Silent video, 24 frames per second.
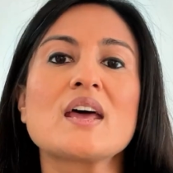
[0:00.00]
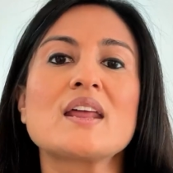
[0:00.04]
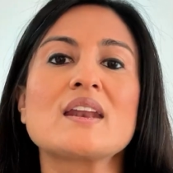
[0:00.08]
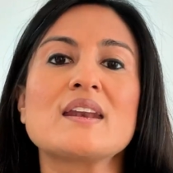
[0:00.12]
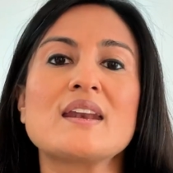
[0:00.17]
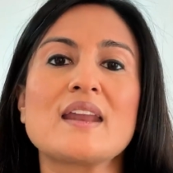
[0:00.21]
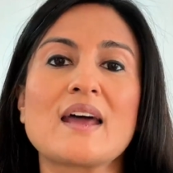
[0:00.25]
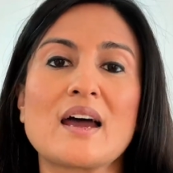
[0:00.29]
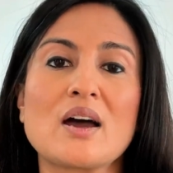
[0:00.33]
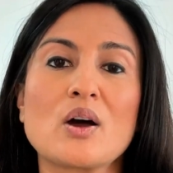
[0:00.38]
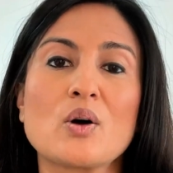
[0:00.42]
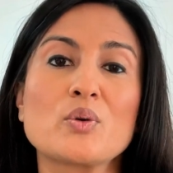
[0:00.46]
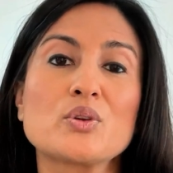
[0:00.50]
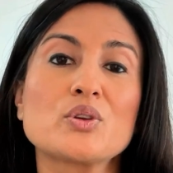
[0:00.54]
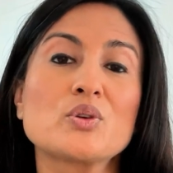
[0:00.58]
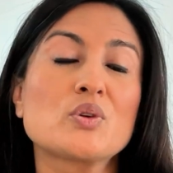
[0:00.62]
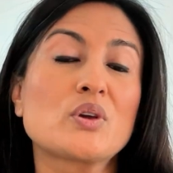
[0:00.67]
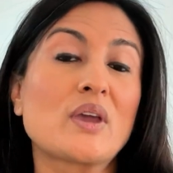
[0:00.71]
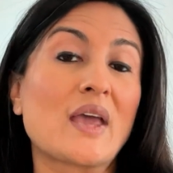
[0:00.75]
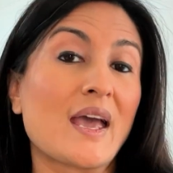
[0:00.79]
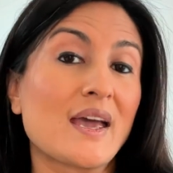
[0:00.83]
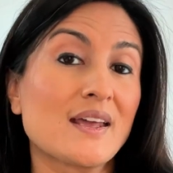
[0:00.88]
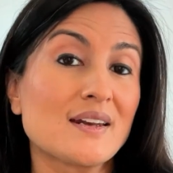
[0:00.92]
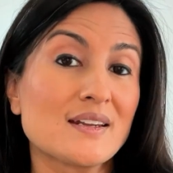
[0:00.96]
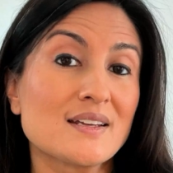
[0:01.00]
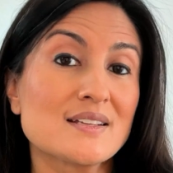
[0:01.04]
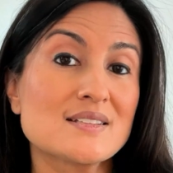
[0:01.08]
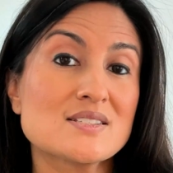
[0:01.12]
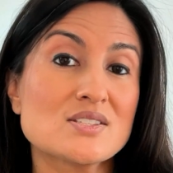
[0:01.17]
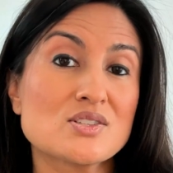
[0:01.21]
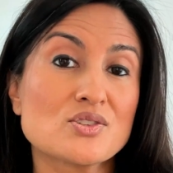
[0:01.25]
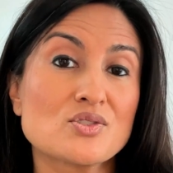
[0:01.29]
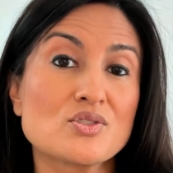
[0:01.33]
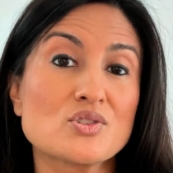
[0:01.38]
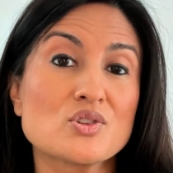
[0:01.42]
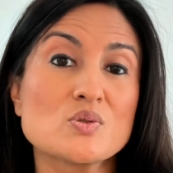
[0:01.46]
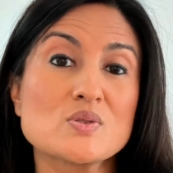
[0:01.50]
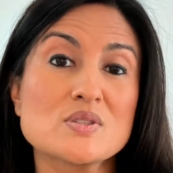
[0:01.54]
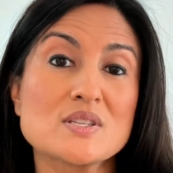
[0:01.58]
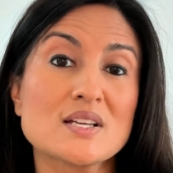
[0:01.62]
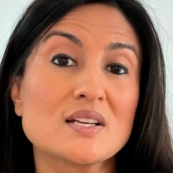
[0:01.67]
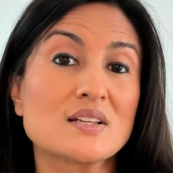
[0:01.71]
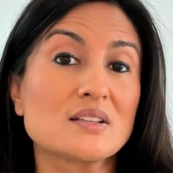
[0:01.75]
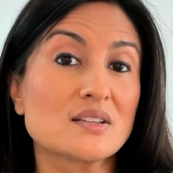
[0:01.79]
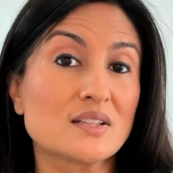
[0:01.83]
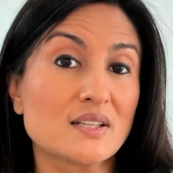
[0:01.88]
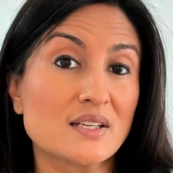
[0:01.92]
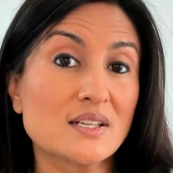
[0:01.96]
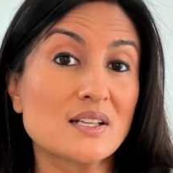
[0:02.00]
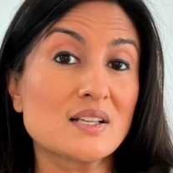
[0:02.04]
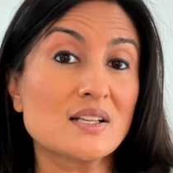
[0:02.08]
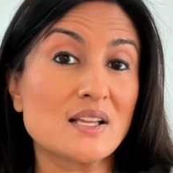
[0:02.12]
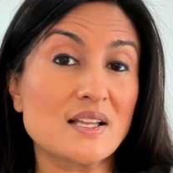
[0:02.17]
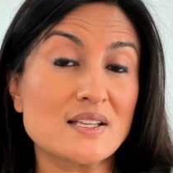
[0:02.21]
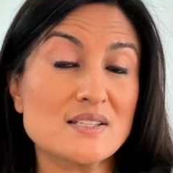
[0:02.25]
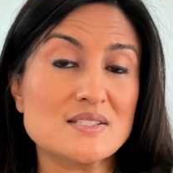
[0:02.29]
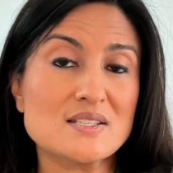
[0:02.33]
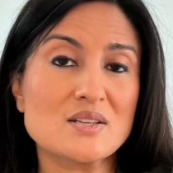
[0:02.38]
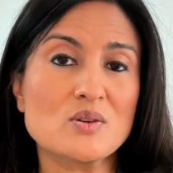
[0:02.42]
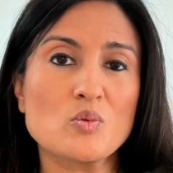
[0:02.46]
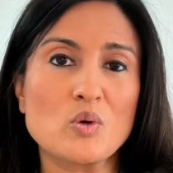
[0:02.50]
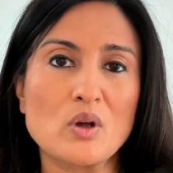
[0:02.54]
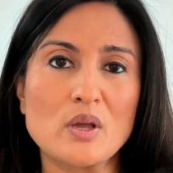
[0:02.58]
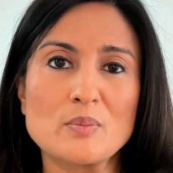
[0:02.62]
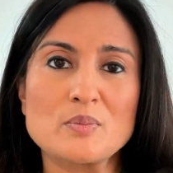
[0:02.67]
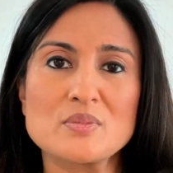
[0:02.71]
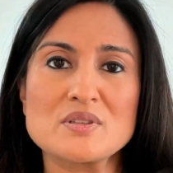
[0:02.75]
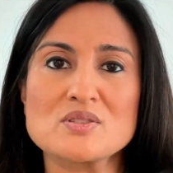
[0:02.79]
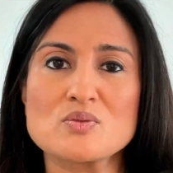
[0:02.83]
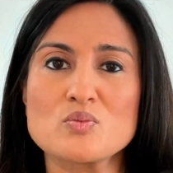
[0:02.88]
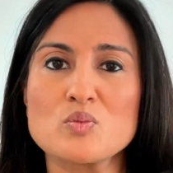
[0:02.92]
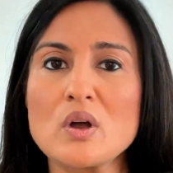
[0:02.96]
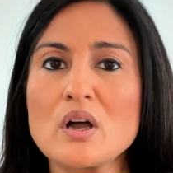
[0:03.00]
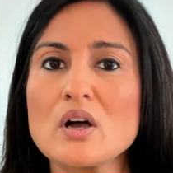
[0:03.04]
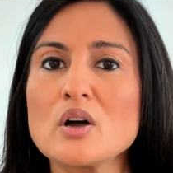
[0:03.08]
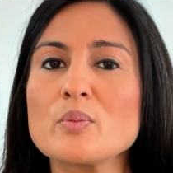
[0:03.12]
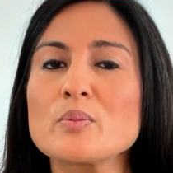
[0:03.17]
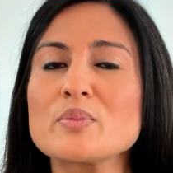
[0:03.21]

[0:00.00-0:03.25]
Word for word: Now, you can consider using a lid cleansing wipe as well,